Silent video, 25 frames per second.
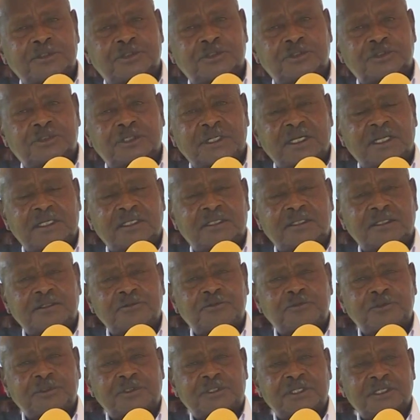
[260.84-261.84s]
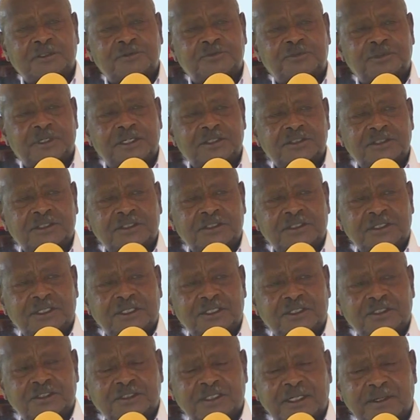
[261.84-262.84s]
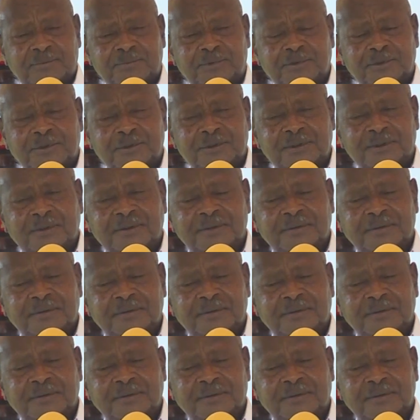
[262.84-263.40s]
society, if we take France as an example,